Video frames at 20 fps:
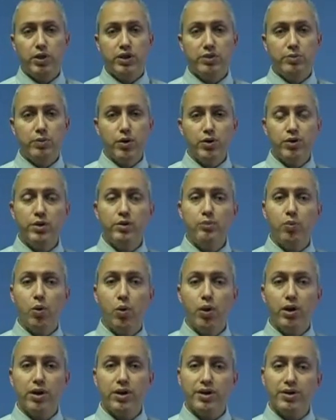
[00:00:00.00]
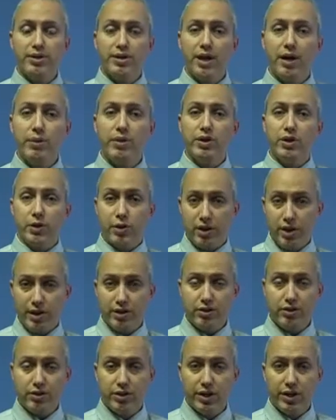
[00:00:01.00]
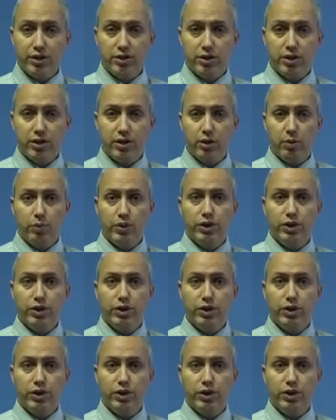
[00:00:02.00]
What's most important is that we do a consultation,